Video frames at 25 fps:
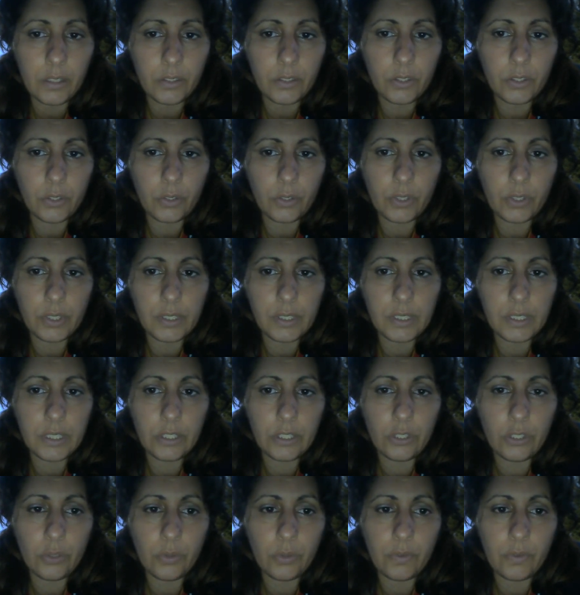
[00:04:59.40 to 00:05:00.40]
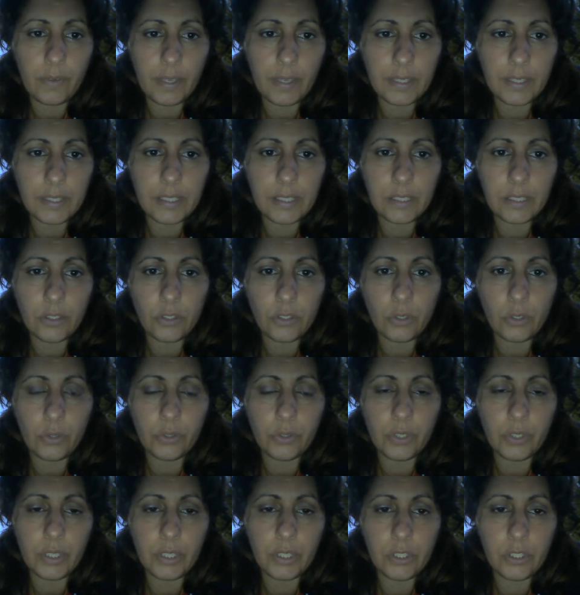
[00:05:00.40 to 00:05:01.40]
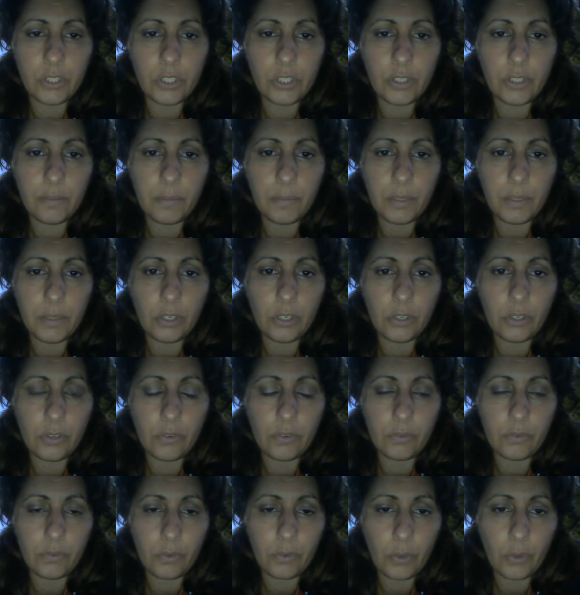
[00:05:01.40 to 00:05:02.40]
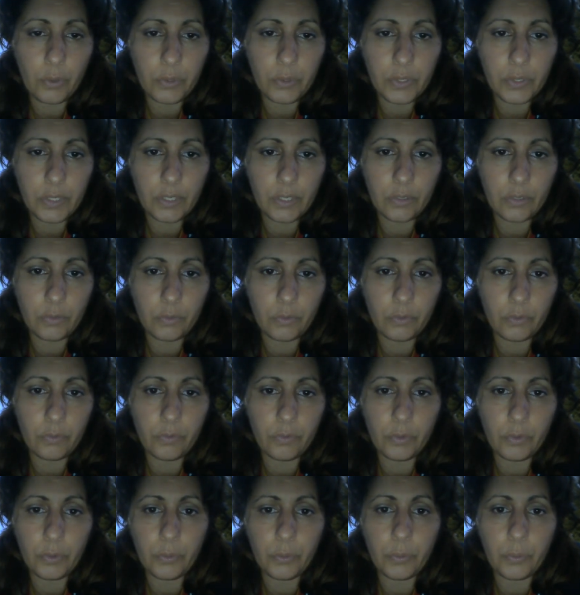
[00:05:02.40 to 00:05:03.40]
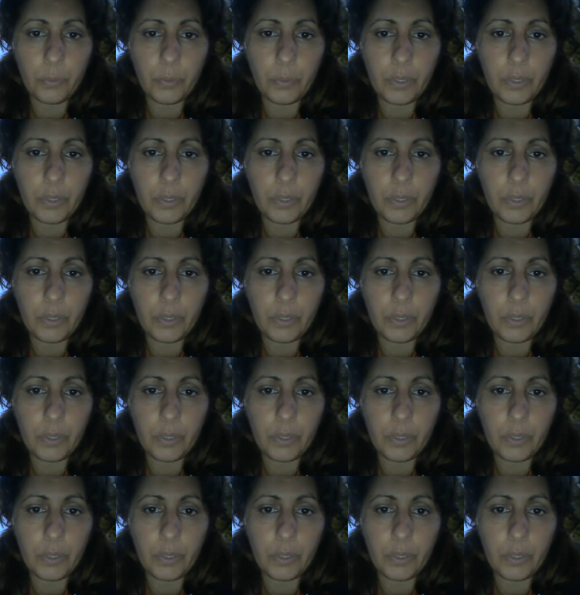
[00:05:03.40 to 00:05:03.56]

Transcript: to continue advancing toward the achievement of Kosen Rufu